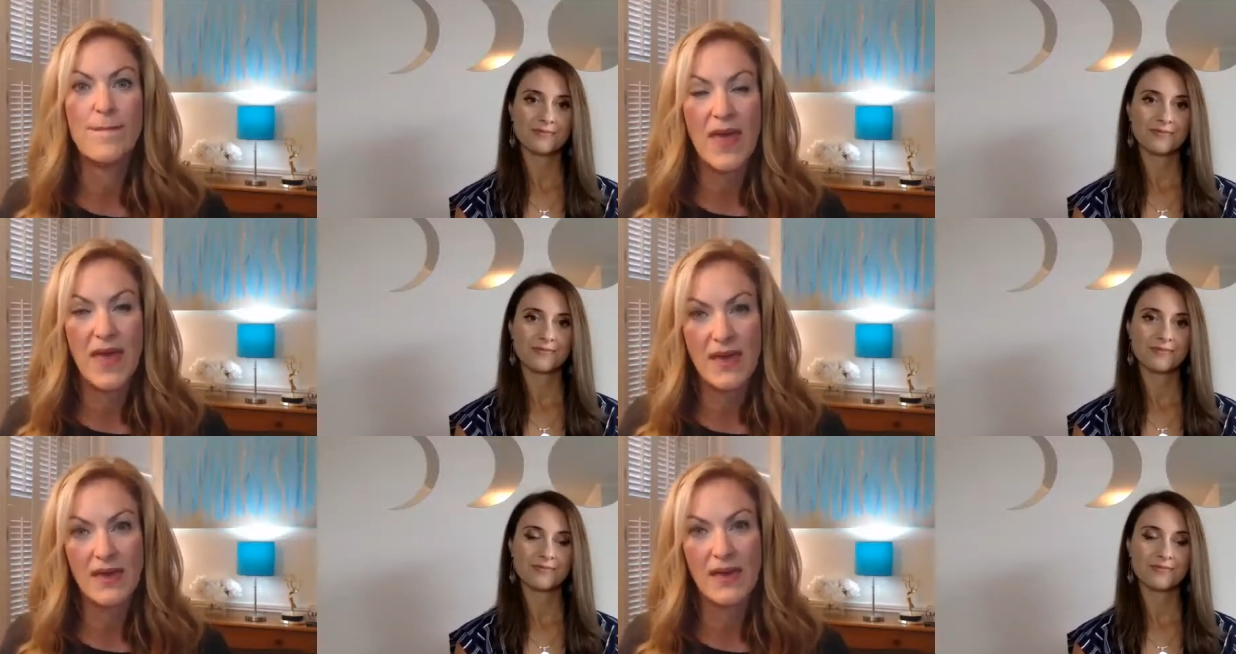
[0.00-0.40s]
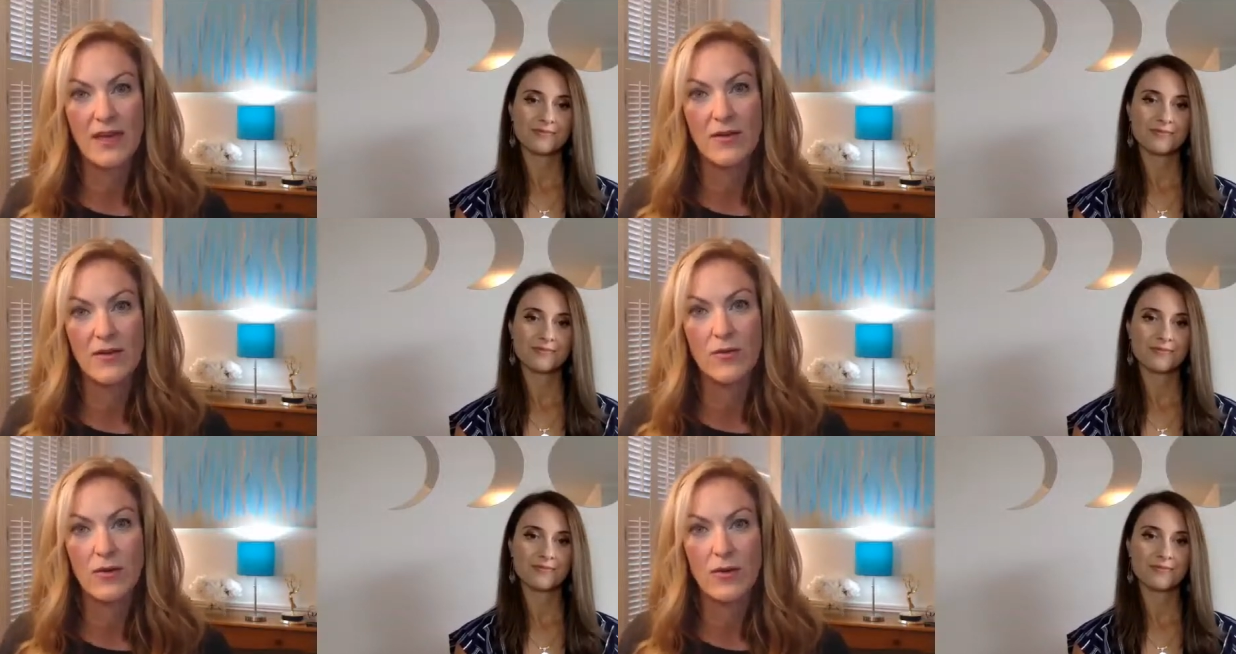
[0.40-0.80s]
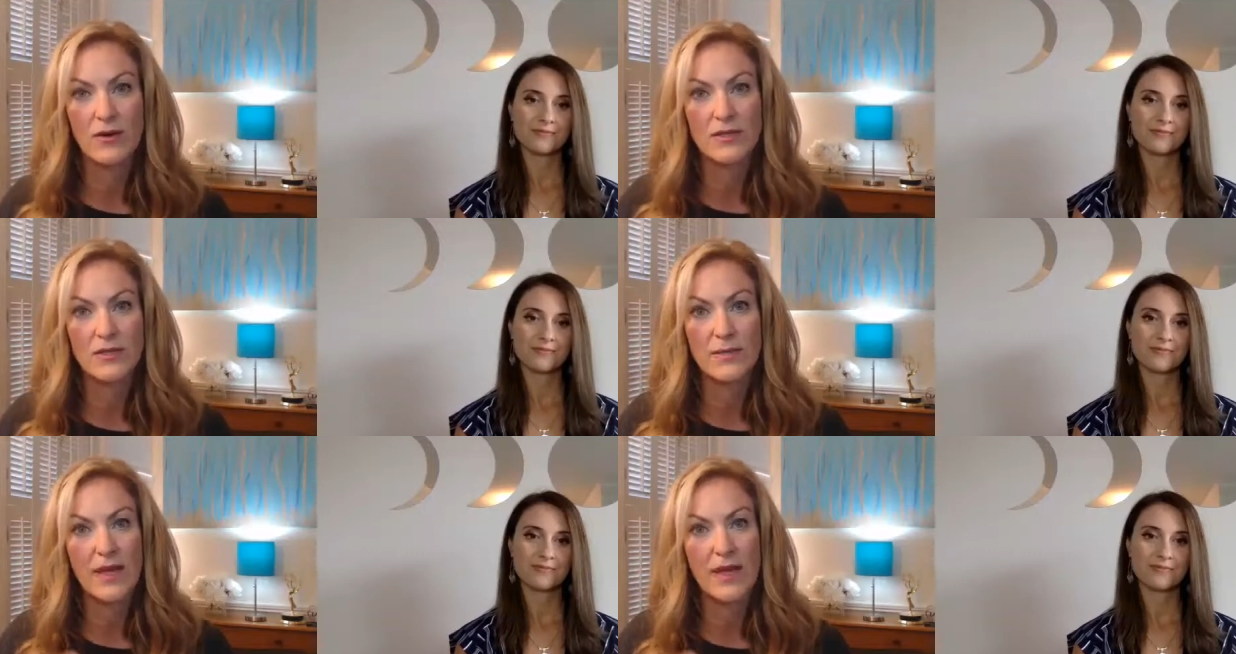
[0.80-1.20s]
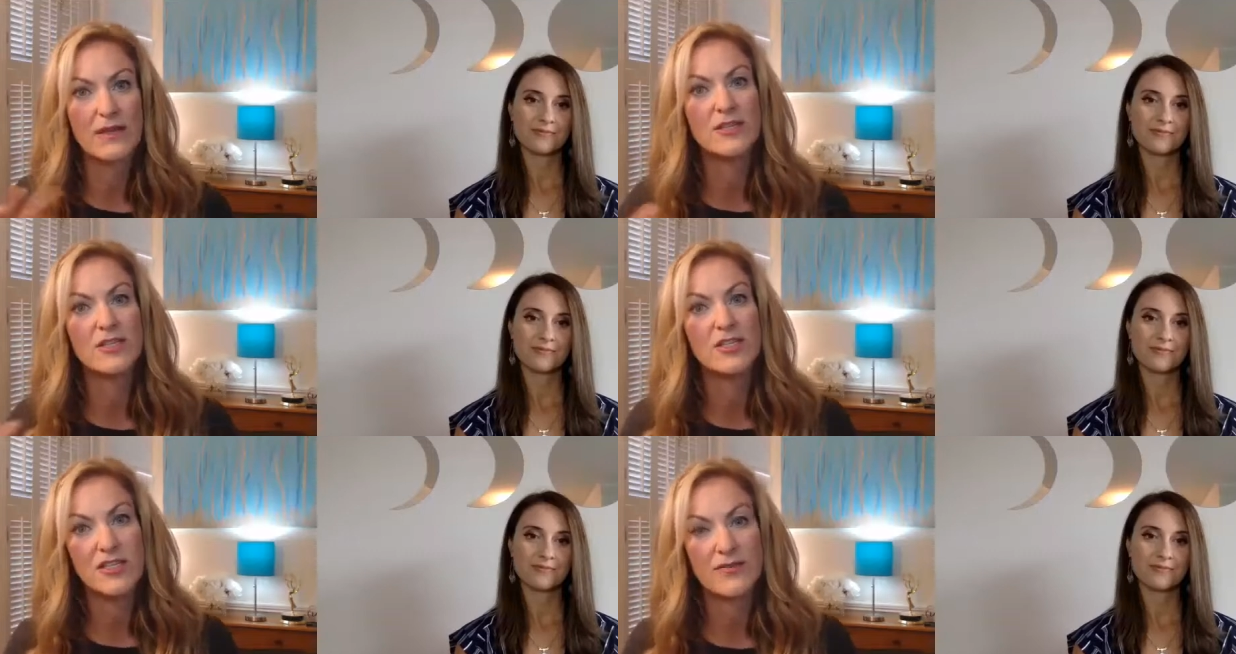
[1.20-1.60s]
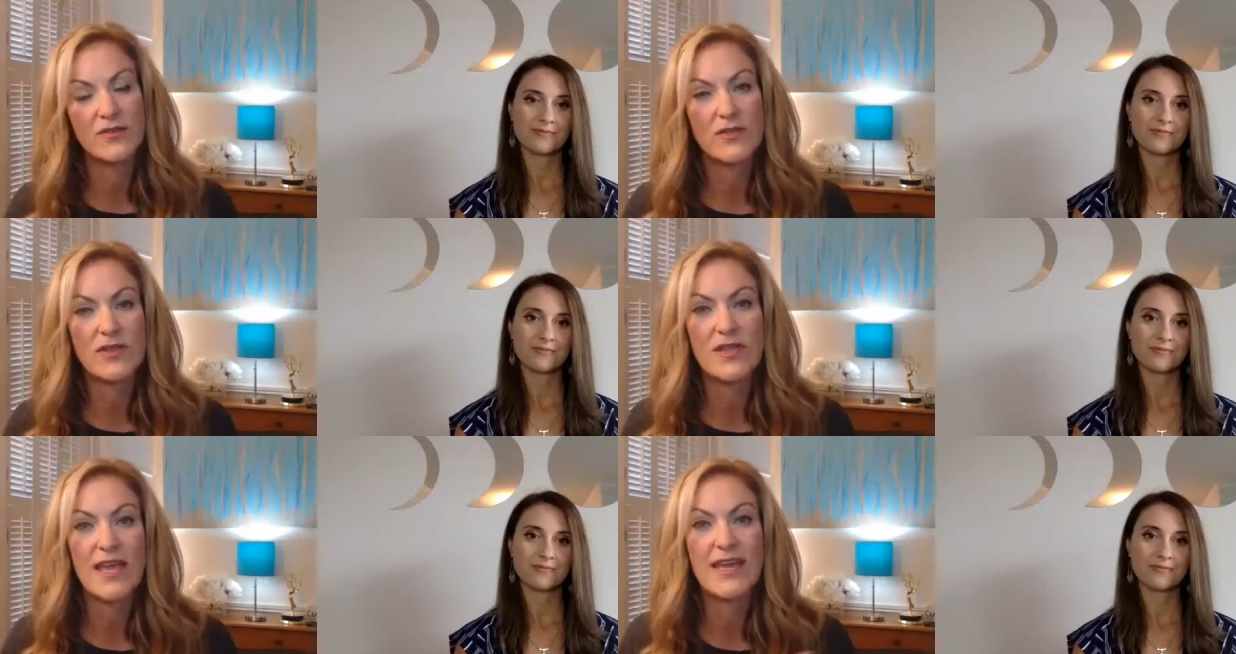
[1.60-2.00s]
Speaker 1: make in order to make this
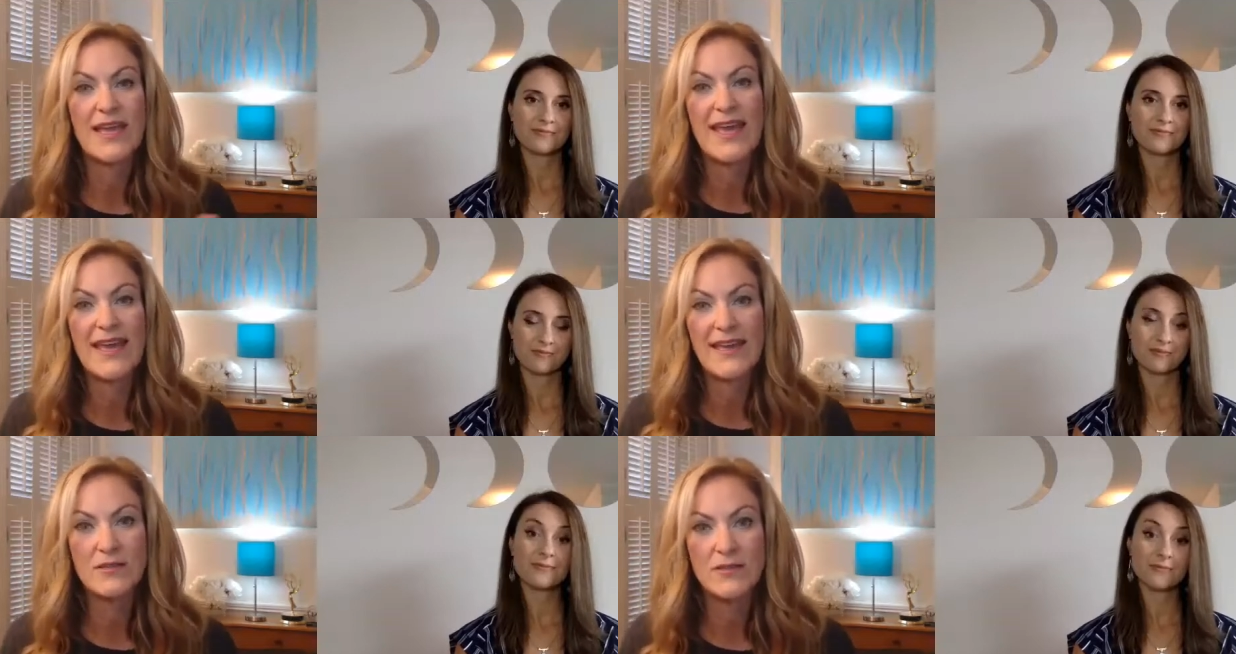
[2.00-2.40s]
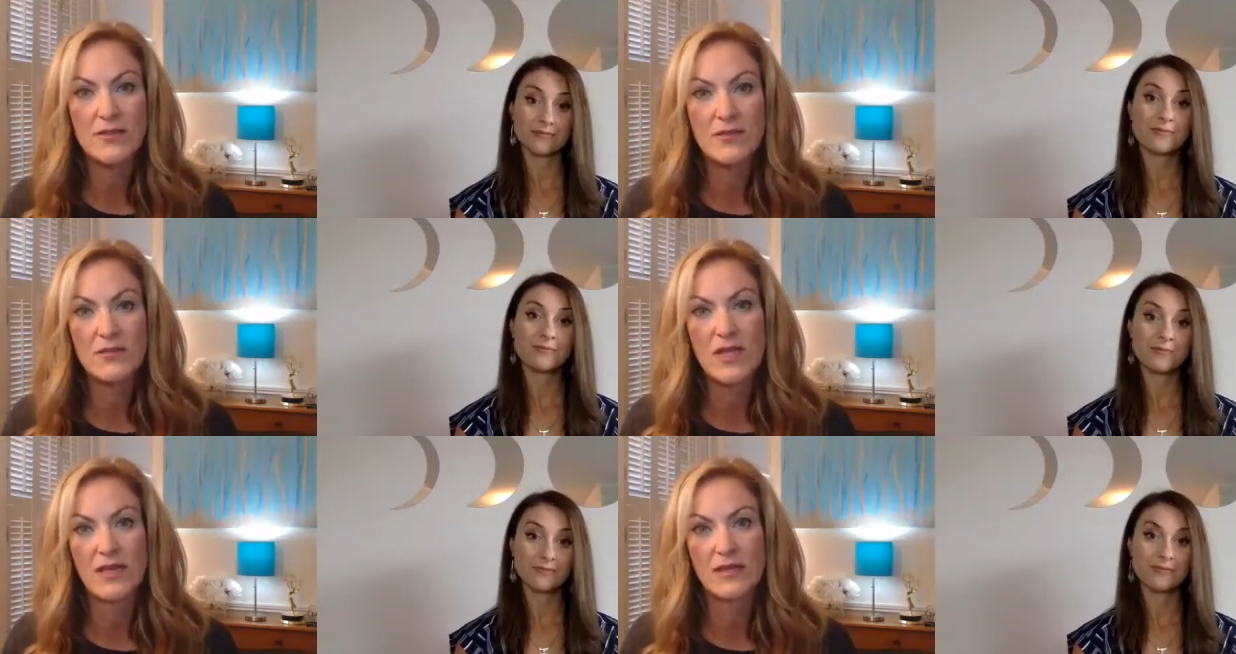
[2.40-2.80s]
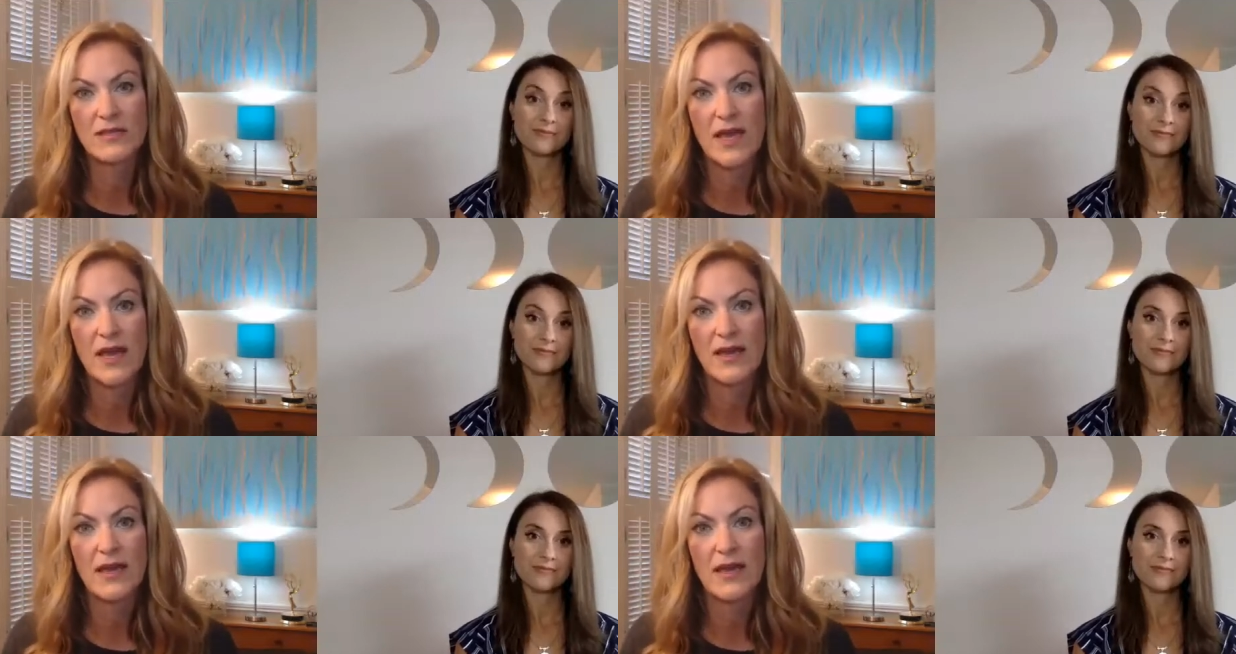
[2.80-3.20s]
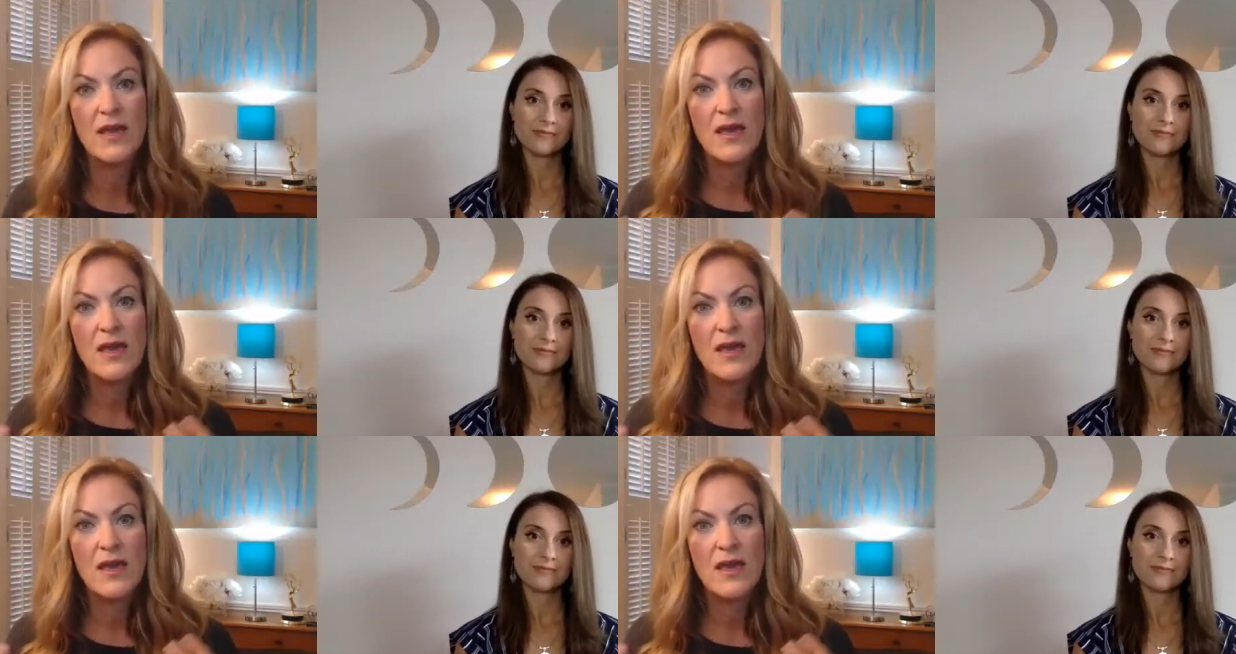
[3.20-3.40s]
shift so that they can do things like